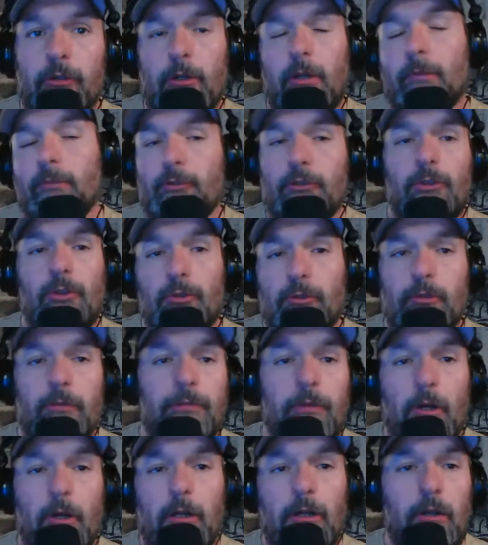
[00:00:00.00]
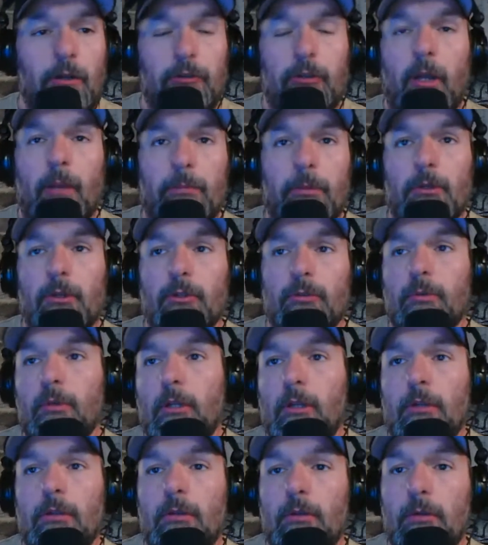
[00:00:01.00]
And I'm just using fucking example because we
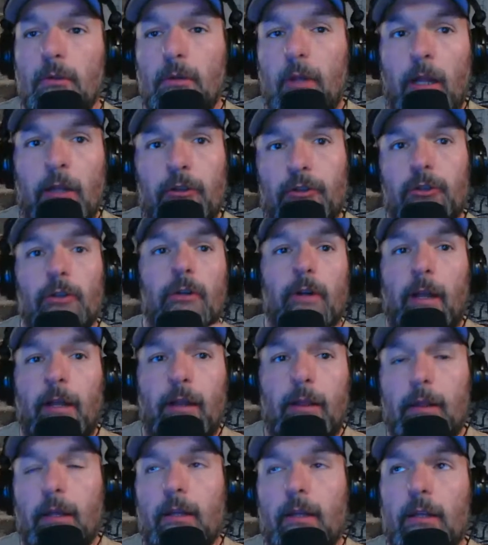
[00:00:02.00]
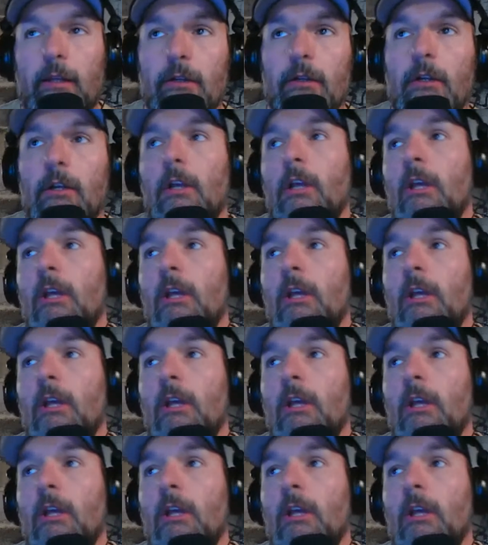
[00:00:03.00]
can insert anything here.